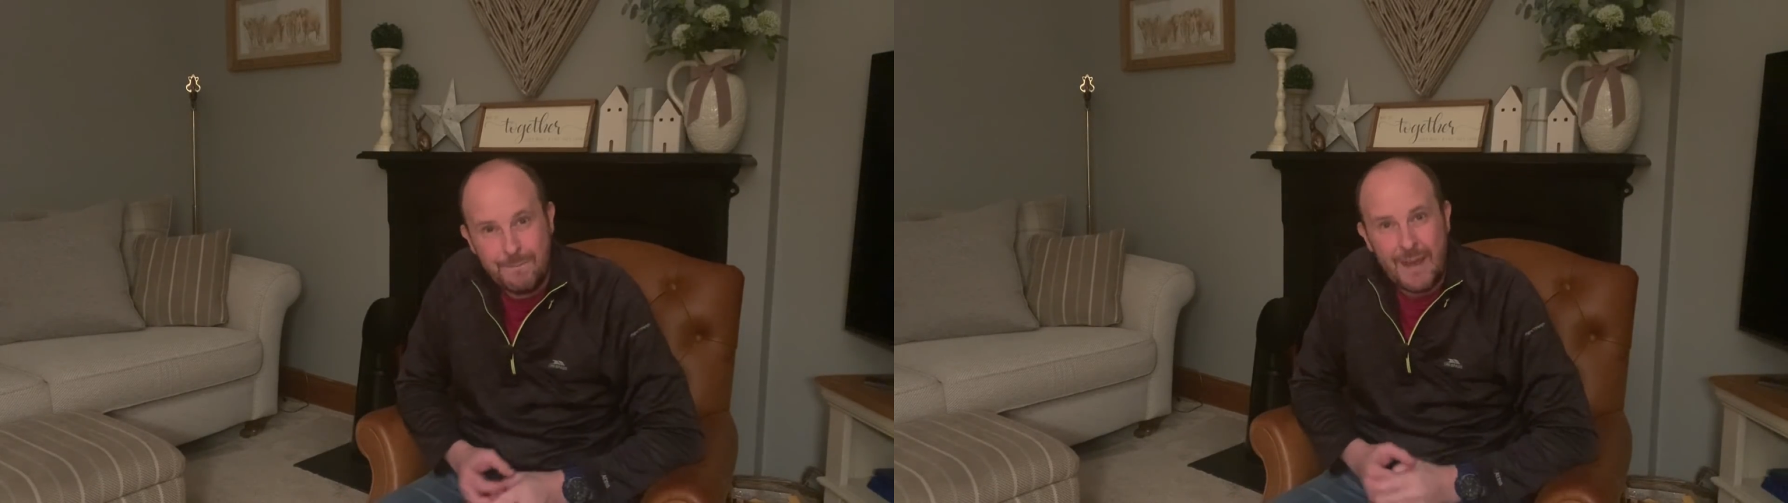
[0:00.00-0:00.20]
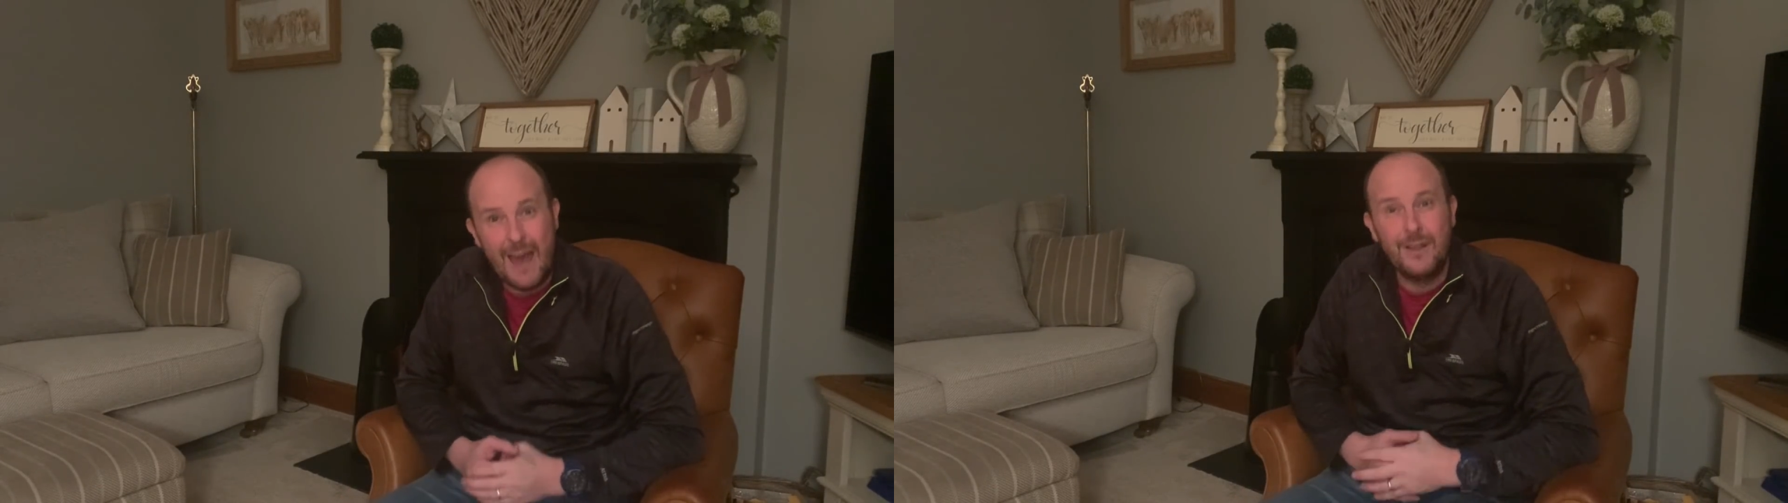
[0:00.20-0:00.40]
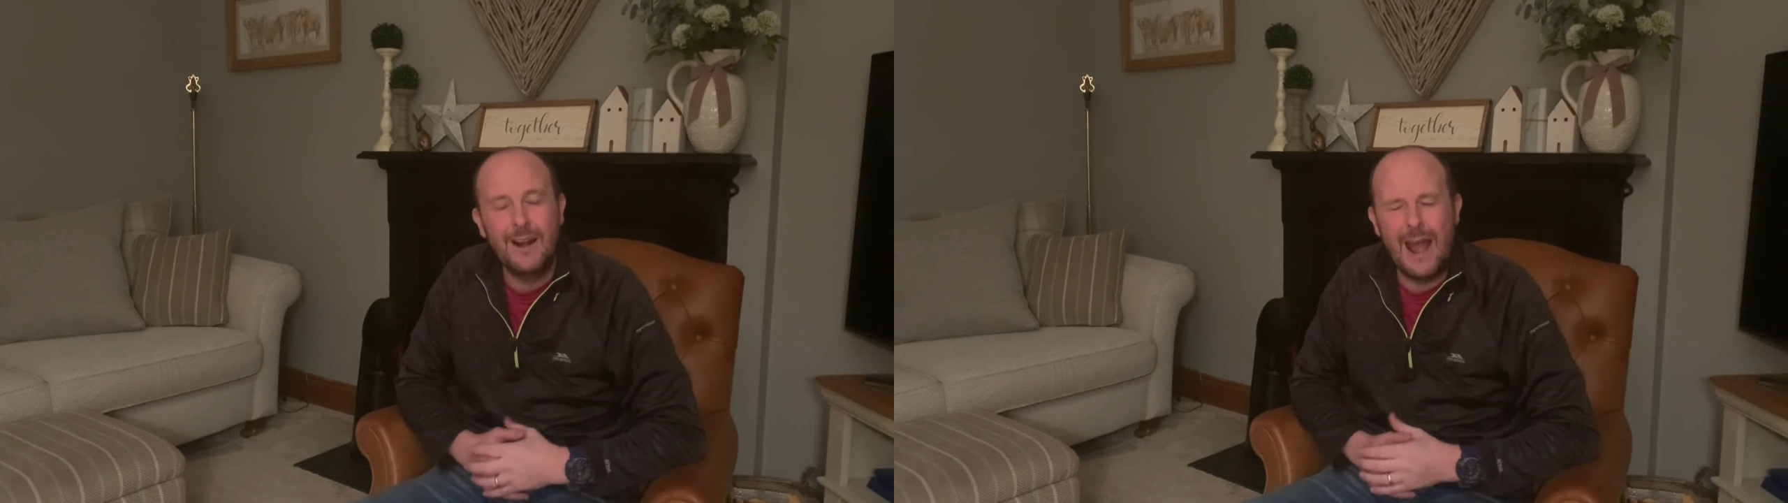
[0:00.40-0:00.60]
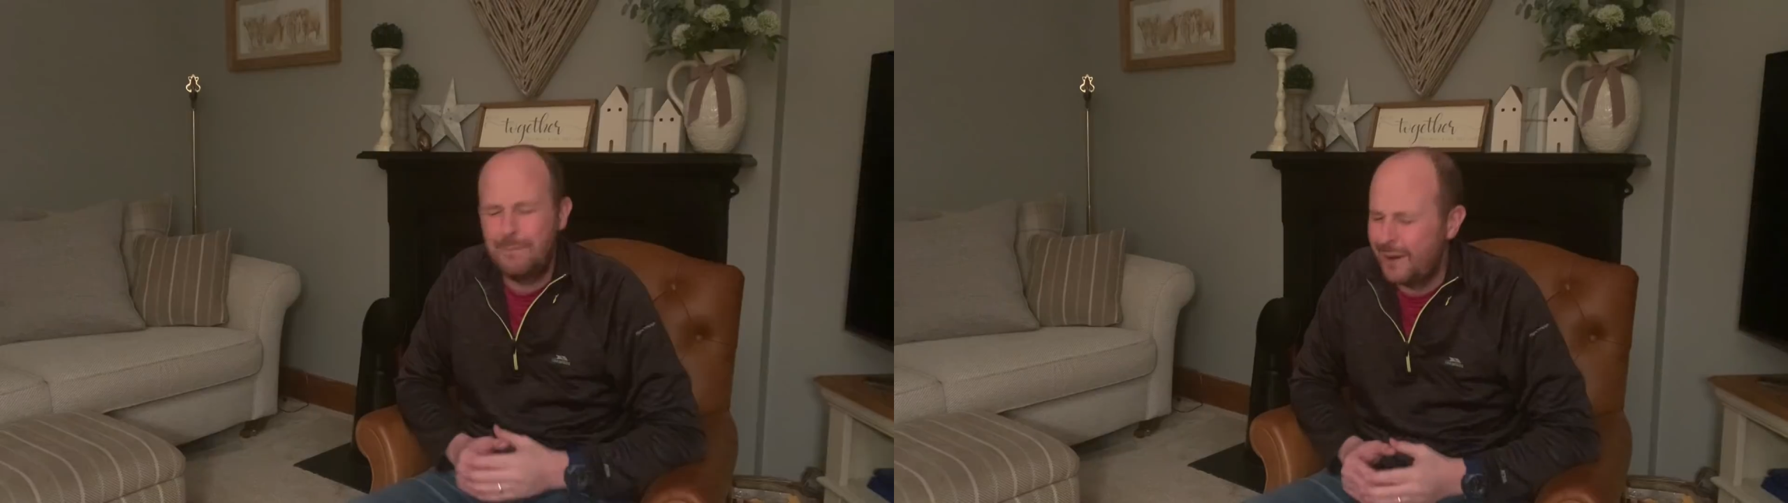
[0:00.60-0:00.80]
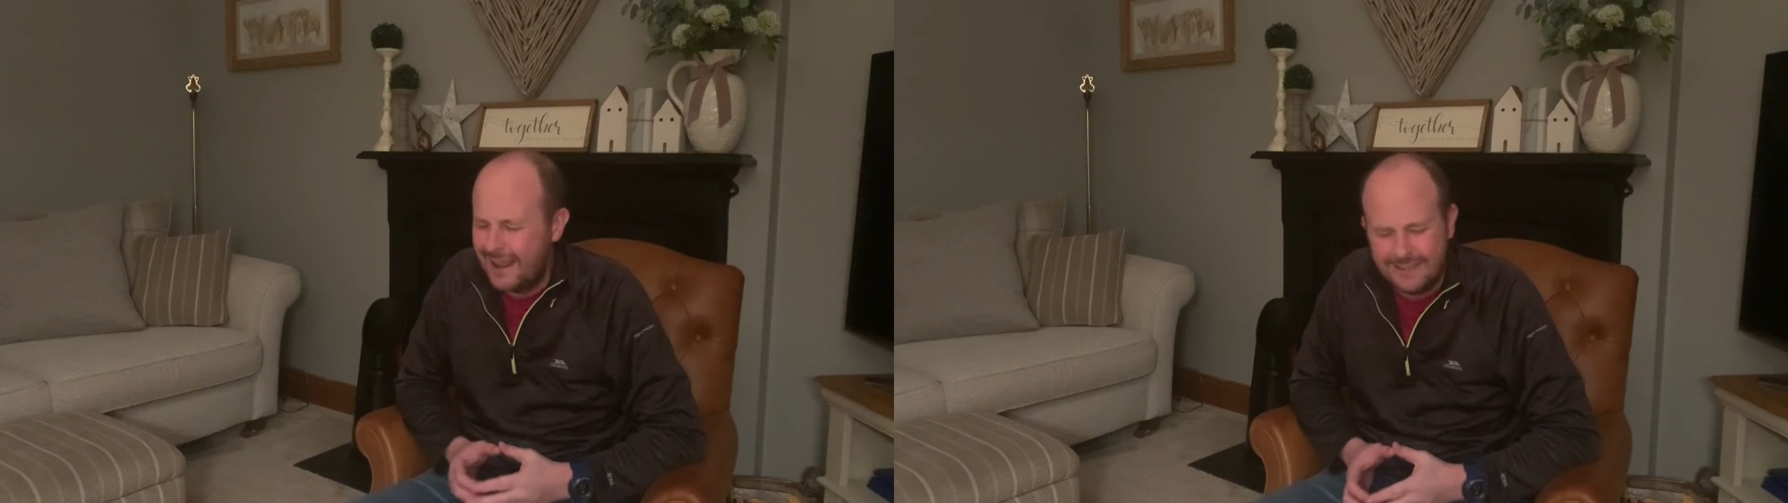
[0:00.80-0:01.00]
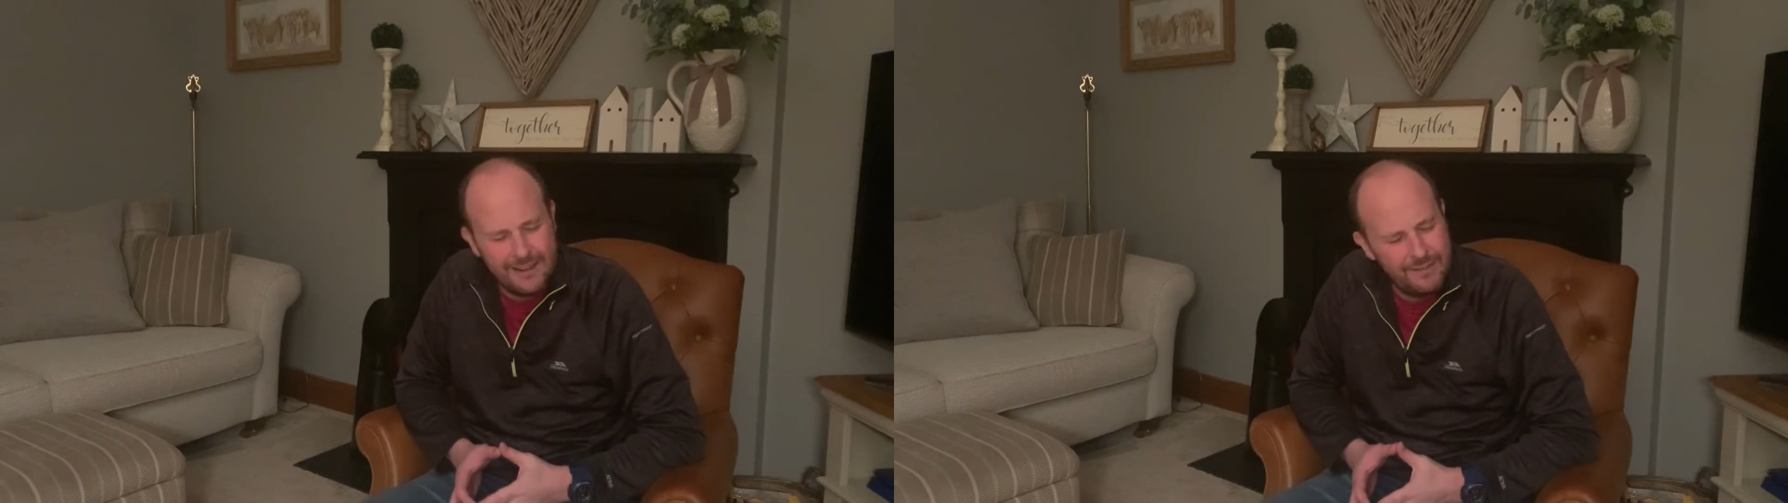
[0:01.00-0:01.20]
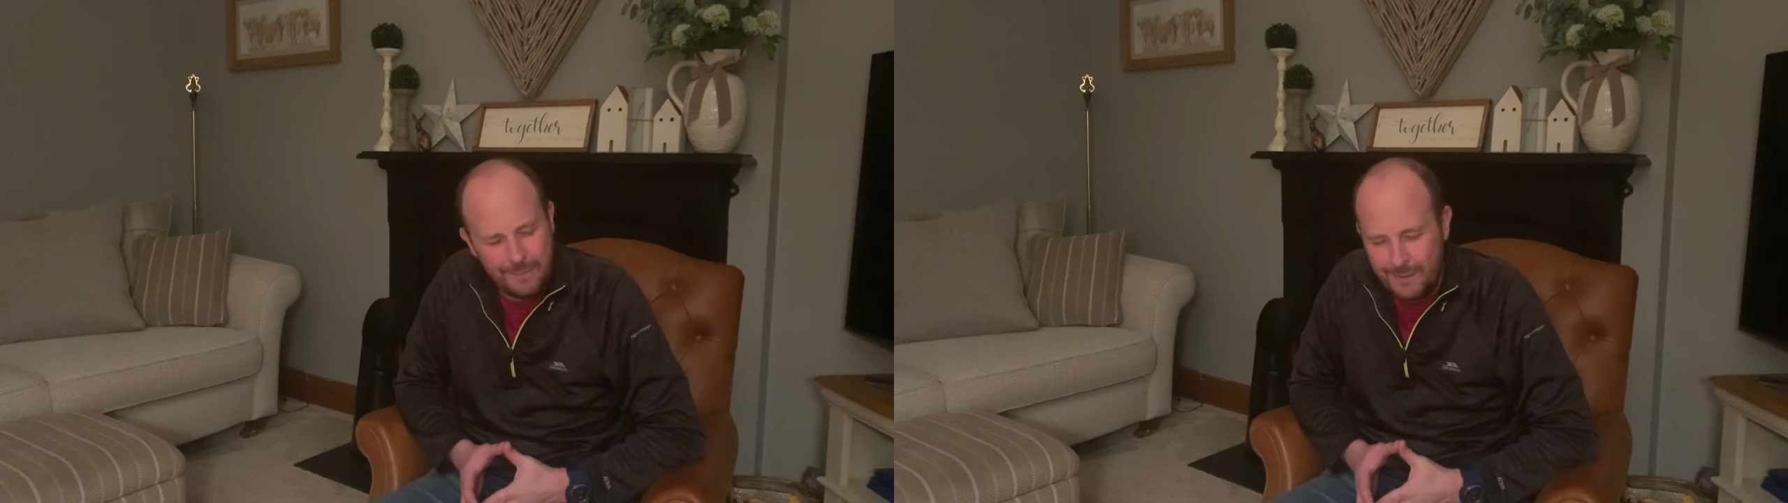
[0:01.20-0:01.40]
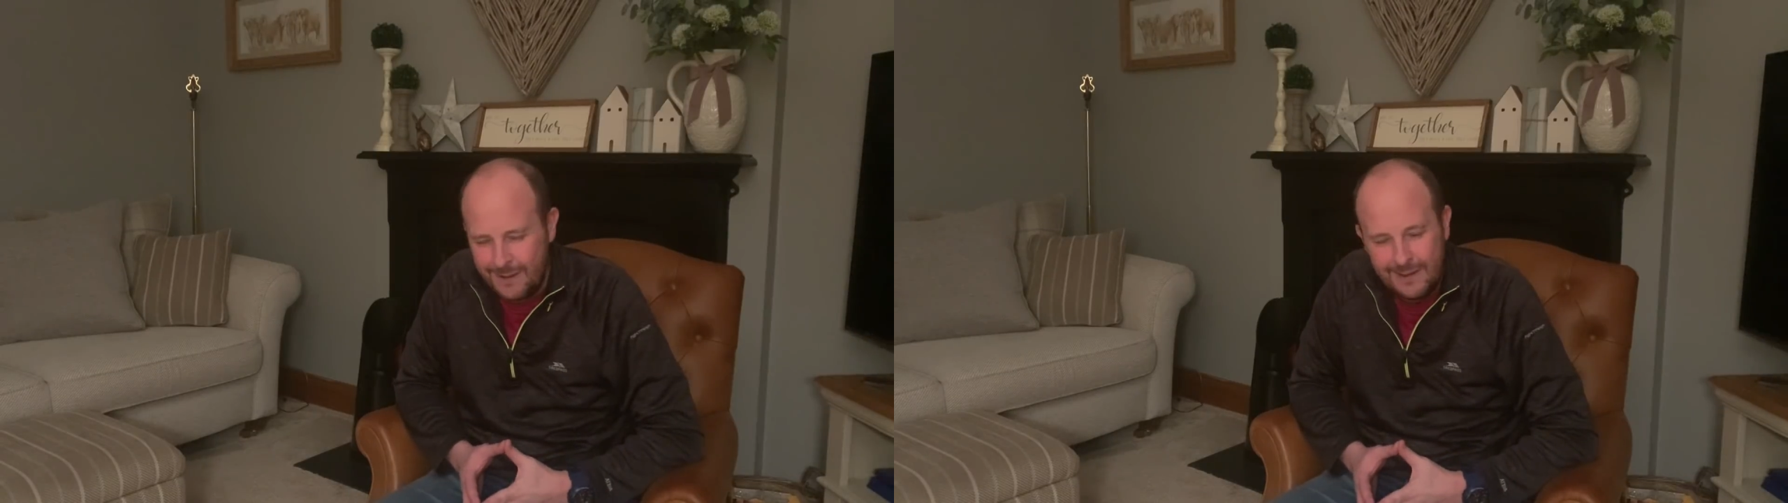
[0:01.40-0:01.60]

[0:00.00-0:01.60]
Heather and I, plenty of them